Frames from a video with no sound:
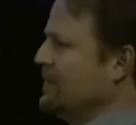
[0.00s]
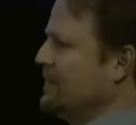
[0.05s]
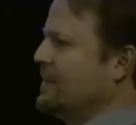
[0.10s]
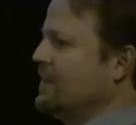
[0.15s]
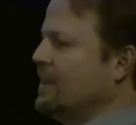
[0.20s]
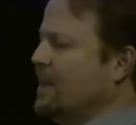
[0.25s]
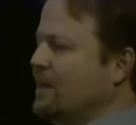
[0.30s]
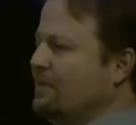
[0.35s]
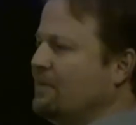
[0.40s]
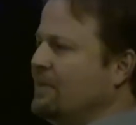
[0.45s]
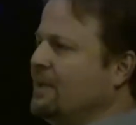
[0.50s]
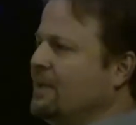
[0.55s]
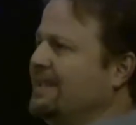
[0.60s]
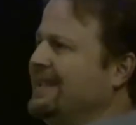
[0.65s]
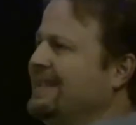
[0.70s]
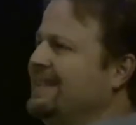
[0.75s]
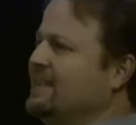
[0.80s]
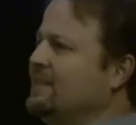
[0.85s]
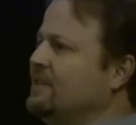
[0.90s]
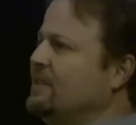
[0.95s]
been copied
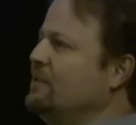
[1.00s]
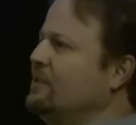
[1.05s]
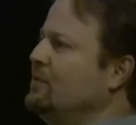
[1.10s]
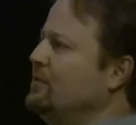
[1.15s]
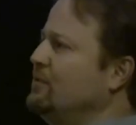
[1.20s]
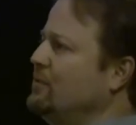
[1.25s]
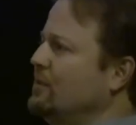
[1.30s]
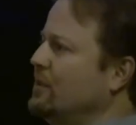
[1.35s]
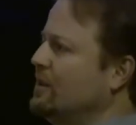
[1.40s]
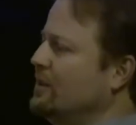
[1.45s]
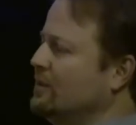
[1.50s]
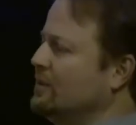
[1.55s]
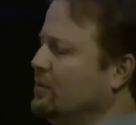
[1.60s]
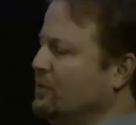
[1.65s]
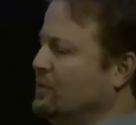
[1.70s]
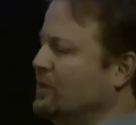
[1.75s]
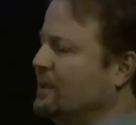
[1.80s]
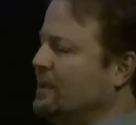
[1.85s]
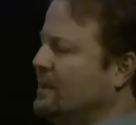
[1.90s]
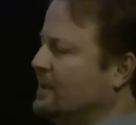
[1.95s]
into the
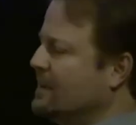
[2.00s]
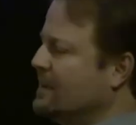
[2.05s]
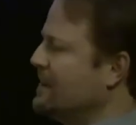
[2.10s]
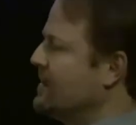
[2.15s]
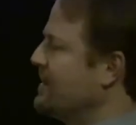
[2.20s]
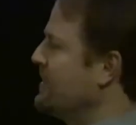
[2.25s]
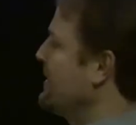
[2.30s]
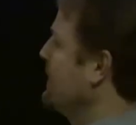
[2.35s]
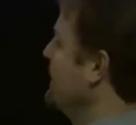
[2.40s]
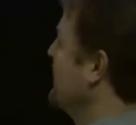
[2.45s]
nucleus.